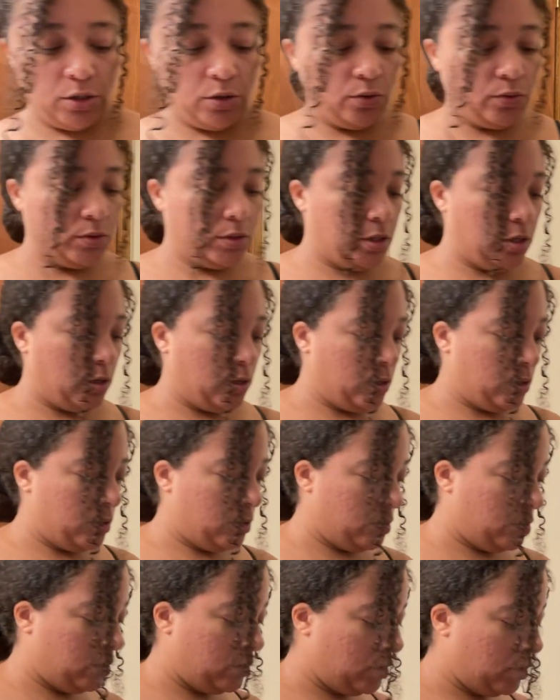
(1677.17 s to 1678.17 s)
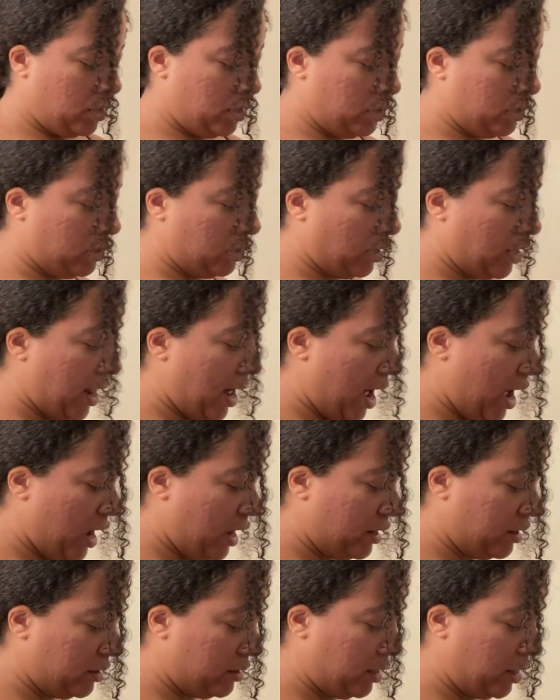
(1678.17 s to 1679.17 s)
using a
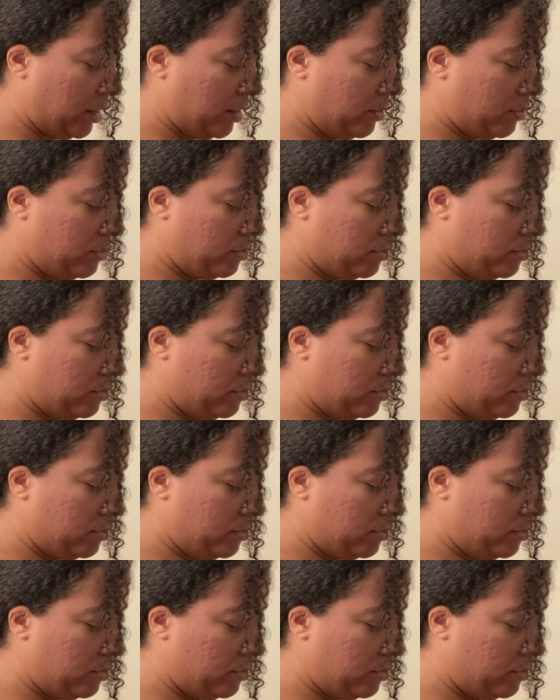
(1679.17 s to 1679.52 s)
lot, like